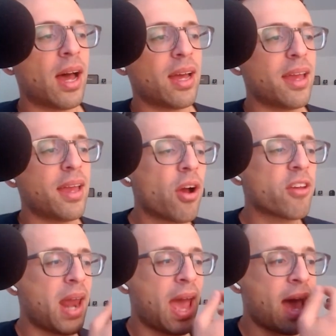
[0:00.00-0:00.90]
it
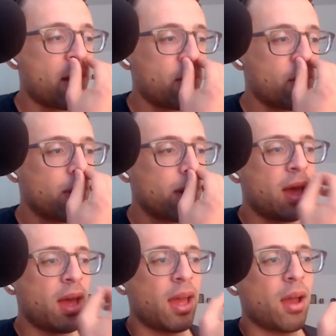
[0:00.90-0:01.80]
talks about how
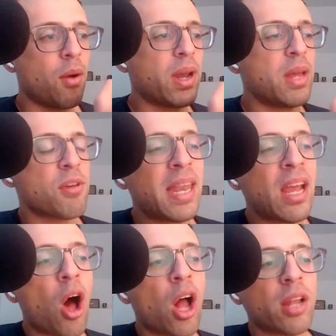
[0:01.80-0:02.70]
what he was
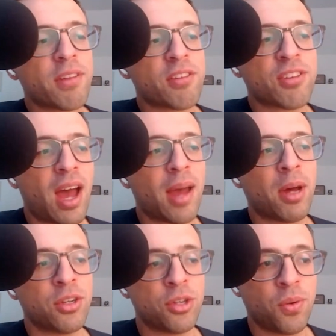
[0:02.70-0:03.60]
spending all of his time
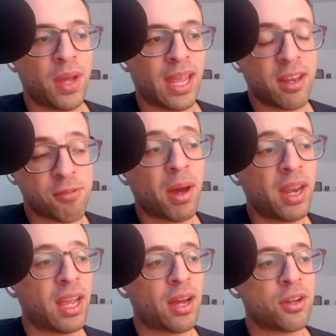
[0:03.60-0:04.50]
on doing and his
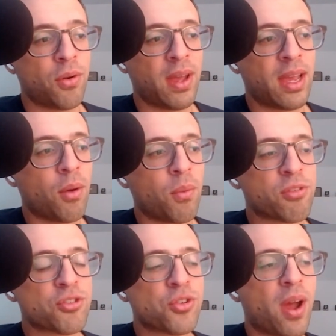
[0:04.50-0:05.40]
money on doing
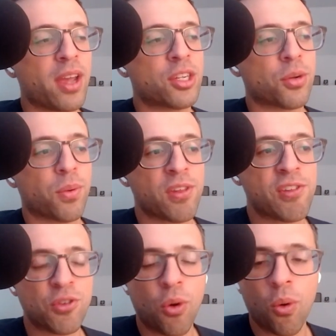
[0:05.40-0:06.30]
was trying to
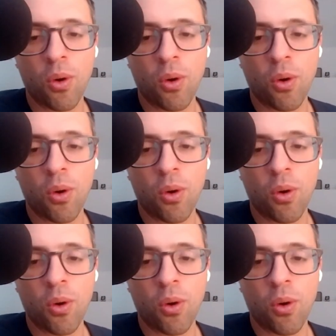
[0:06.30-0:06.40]
restore,